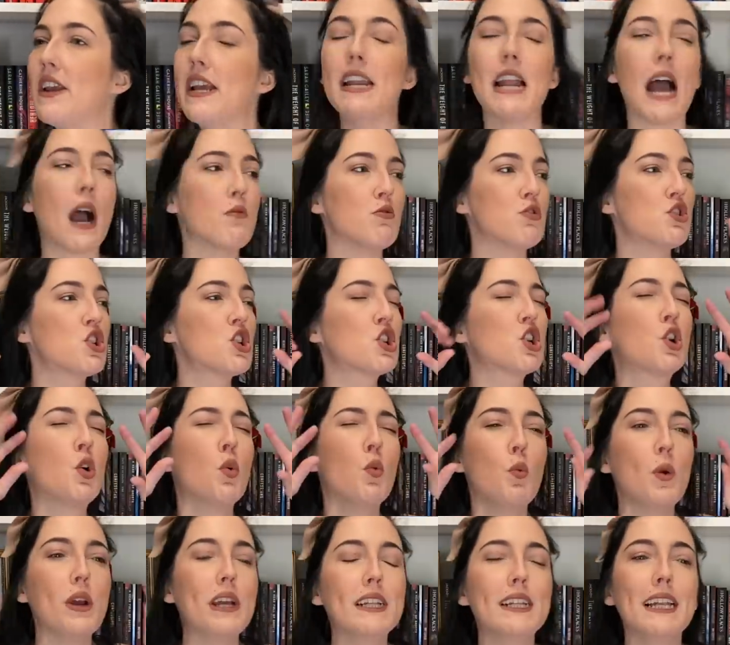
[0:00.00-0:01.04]
I was
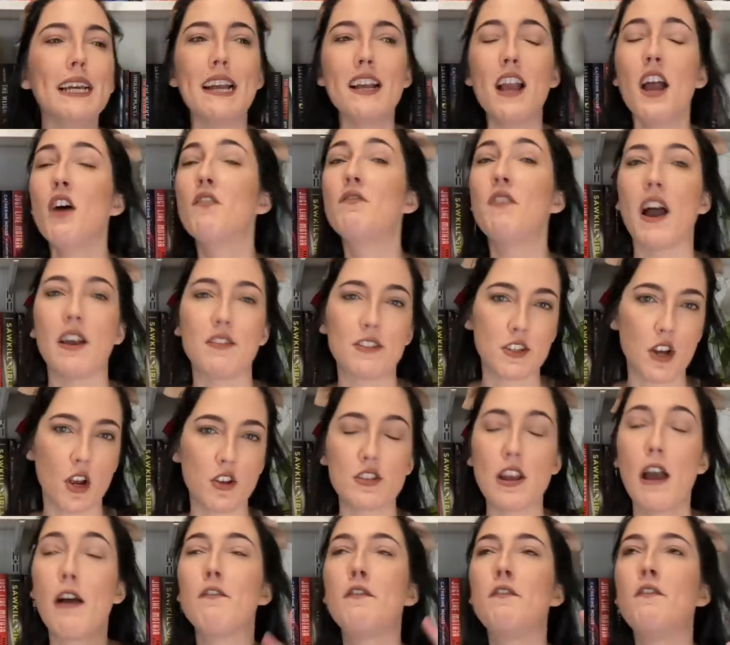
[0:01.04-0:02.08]
squealing. 5
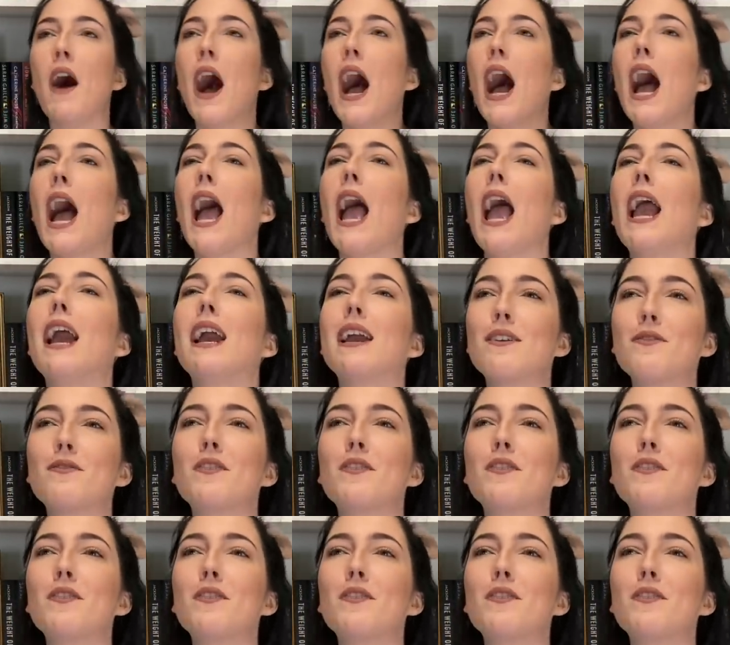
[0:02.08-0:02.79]
stars. Five